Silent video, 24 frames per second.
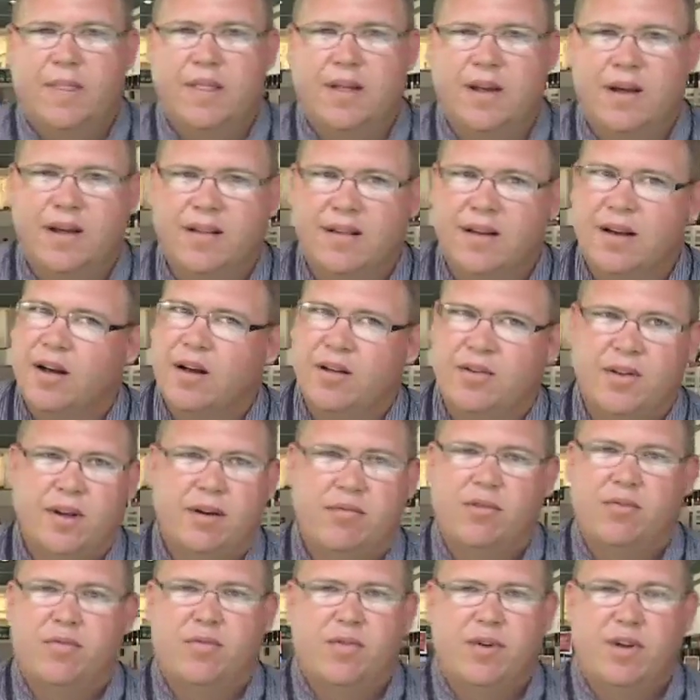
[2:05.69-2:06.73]
that I'll
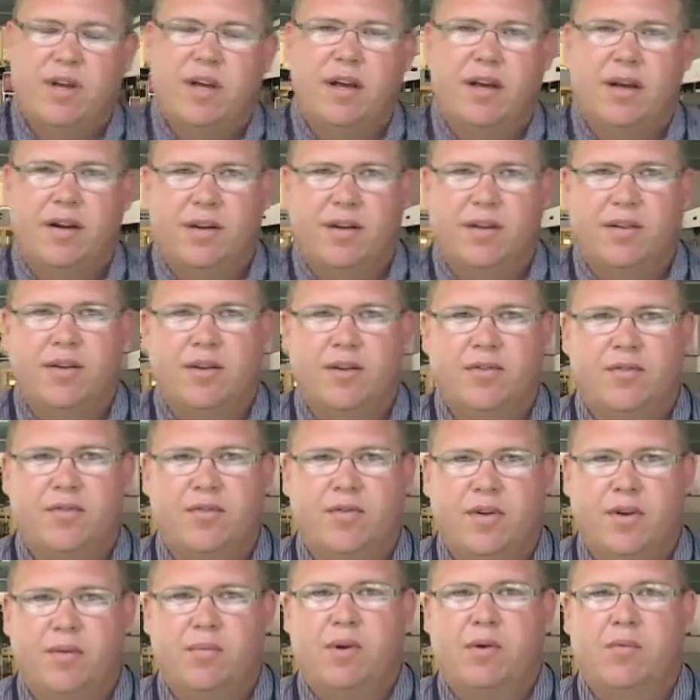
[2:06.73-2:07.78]
never forget is
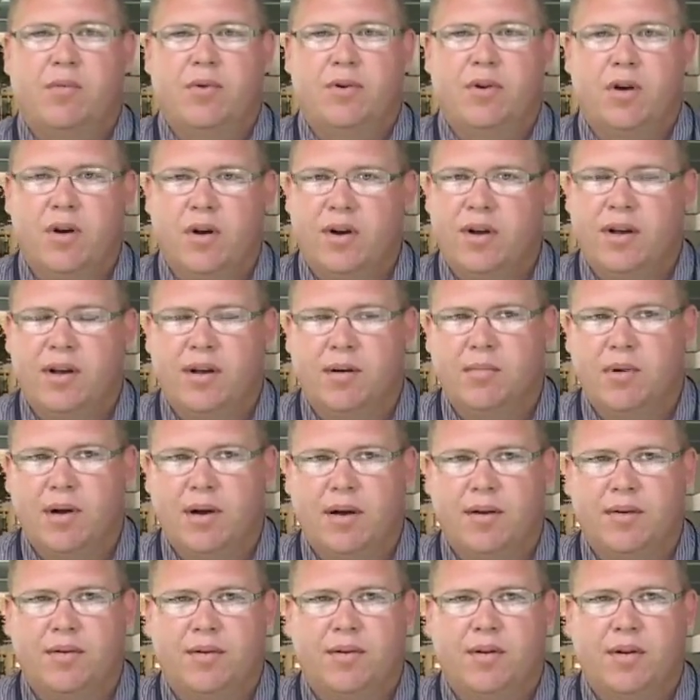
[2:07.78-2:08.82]
uh, we were talking
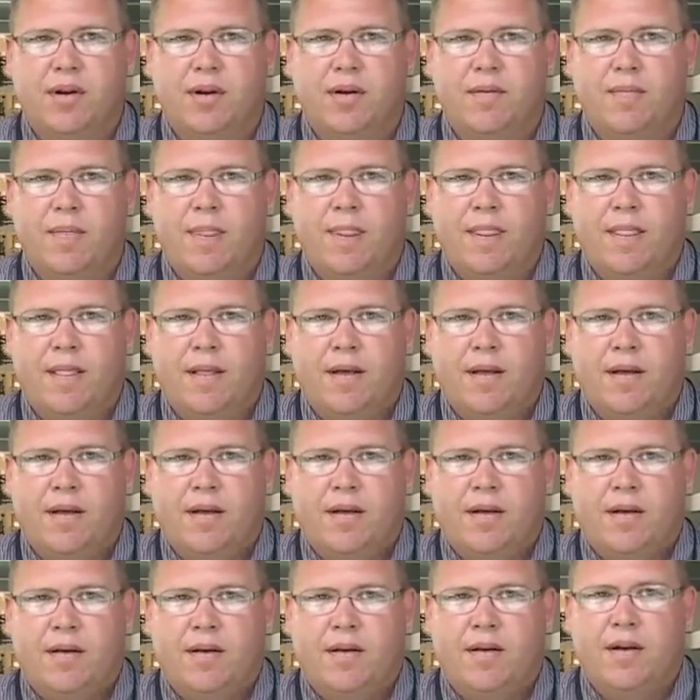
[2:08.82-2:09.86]
about uh,
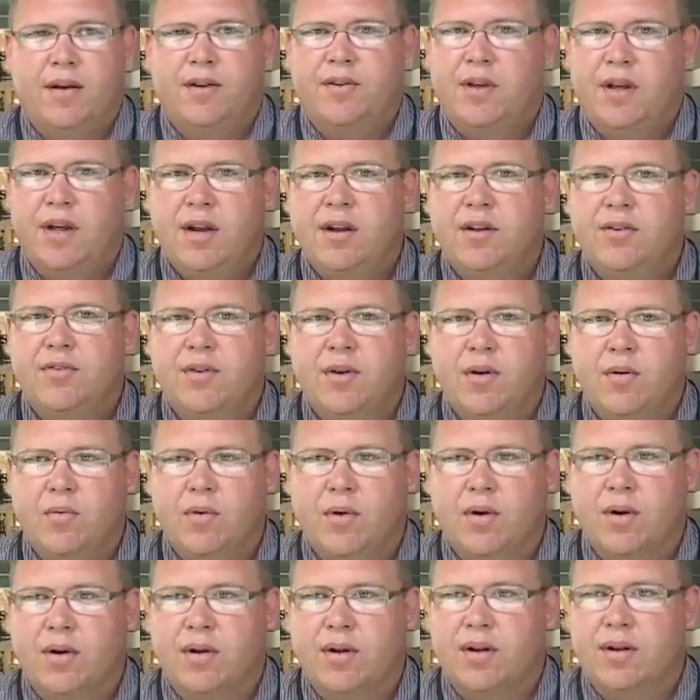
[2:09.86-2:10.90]
attendance at
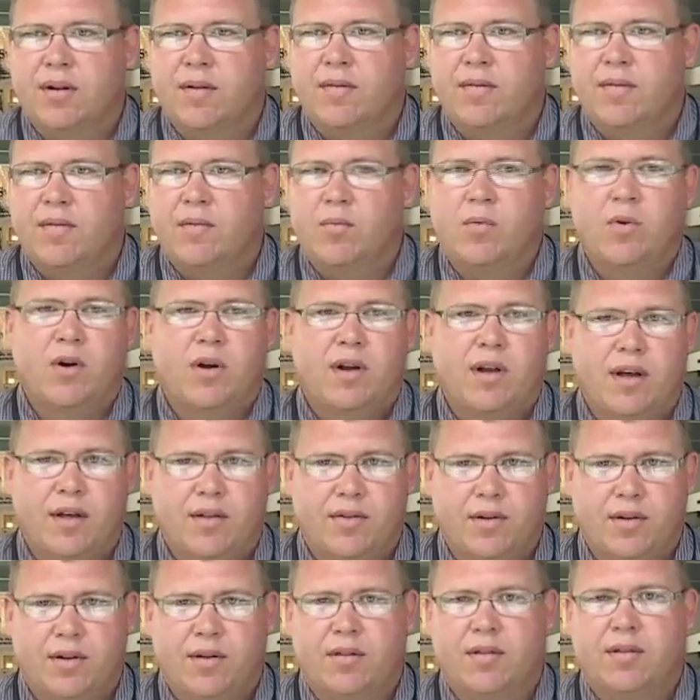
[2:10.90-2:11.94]
work and work
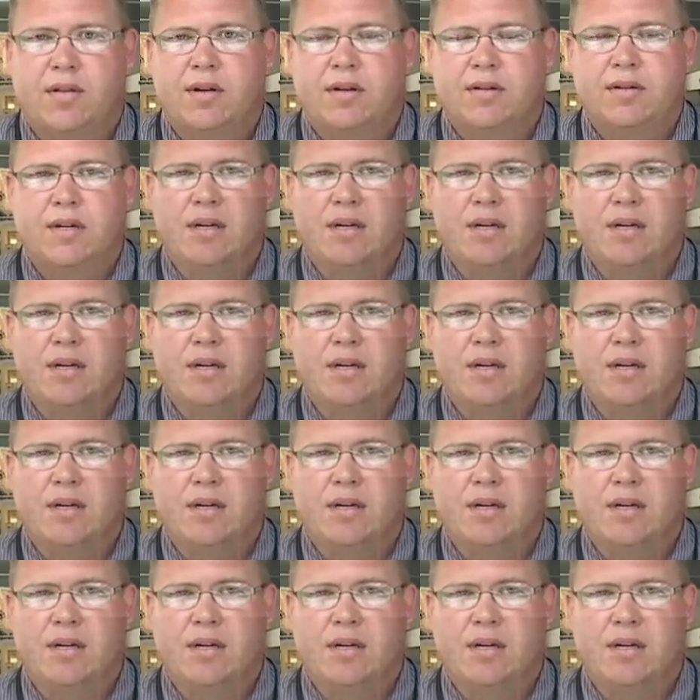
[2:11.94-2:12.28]
ethic and things